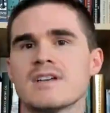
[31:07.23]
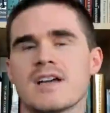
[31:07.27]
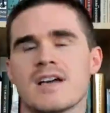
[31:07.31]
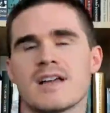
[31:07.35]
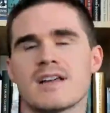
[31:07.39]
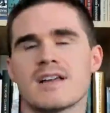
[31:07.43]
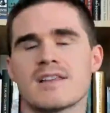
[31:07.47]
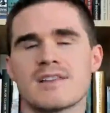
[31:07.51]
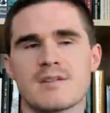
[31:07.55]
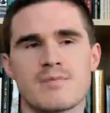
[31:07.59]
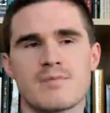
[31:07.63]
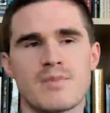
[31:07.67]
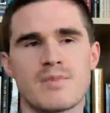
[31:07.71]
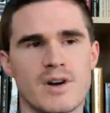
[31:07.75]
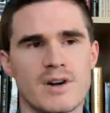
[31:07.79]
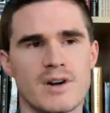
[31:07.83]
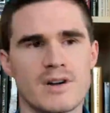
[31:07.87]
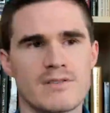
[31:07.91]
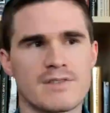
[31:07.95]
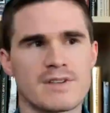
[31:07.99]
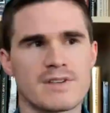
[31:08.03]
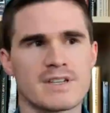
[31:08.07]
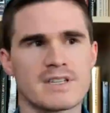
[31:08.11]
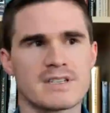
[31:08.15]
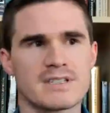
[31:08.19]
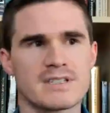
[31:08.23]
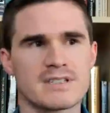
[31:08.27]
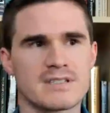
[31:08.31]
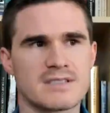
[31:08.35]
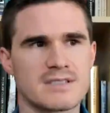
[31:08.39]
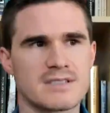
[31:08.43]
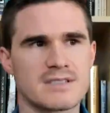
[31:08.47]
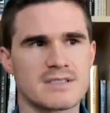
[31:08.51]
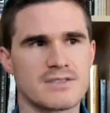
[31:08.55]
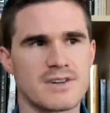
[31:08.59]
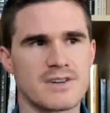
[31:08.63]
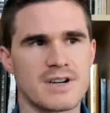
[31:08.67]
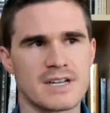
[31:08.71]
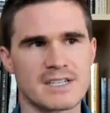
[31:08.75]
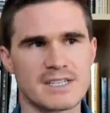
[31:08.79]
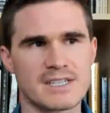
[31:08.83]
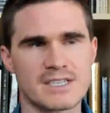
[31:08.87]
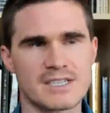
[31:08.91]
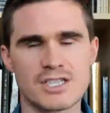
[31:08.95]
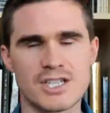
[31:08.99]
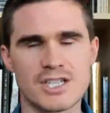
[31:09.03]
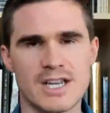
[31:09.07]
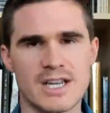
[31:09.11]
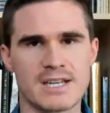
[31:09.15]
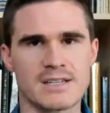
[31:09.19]
I think part of it is trying to
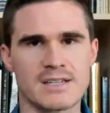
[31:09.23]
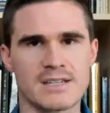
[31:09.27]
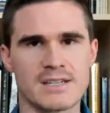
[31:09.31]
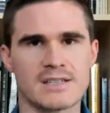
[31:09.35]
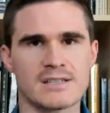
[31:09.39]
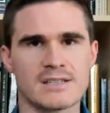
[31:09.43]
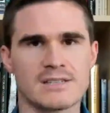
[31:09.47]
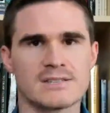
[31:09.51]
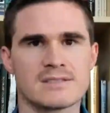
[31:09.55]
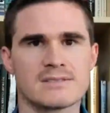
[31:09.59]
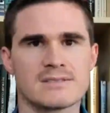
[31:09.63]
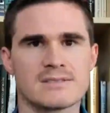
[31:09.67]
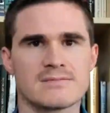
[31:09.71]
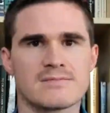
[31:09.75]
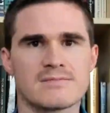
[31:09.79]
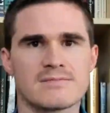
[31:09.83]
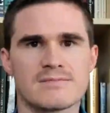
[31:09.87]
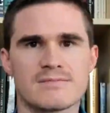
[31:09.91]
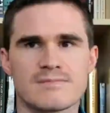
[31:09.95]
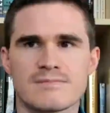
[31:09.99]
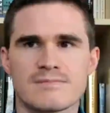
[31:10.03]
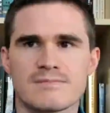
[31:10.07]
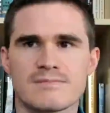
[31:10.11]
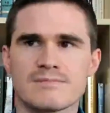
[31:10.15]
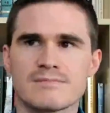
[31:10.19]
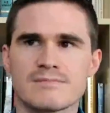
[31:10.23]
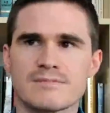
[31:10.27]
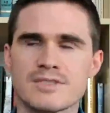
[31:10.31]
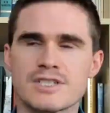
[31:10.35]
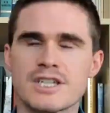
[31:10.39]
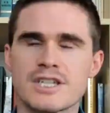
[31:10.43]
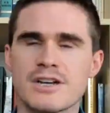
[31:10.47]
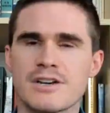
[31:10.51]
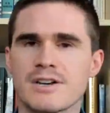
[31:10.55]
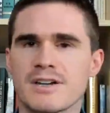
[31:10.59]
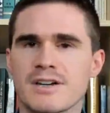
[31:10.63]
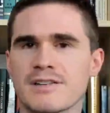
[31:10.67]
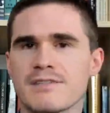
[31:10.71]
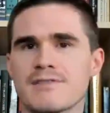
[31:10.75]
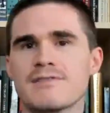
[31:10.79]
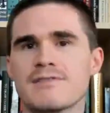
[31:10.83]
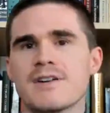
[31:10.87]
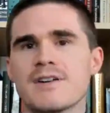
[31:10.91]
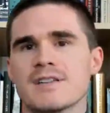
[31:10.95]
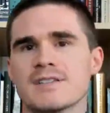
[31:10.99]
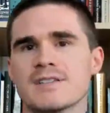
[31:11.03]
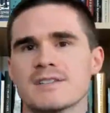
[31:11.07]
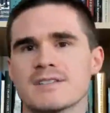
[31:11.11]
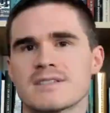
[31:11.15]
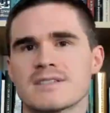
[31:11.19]
channel charity
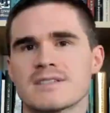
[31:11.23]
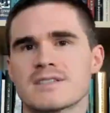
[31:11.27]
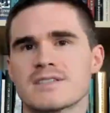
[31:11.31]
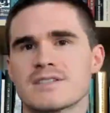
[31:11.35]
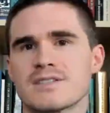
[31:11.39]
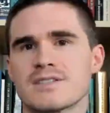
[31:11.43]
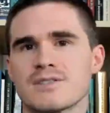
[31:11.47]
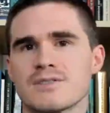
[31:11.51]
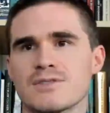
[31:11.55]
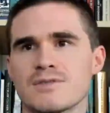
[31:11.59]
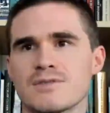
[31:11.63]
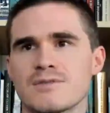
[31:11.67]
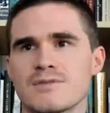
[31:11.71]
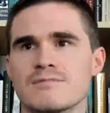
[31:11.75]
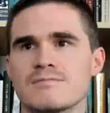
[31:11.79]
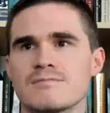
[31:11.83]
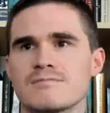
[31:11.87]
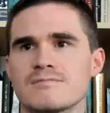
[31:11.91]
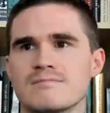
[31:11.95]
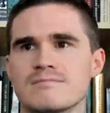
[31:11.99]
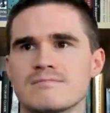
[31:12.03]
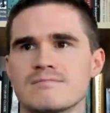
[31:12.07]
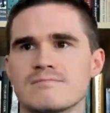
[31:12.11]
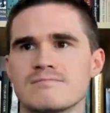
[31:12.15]
funds to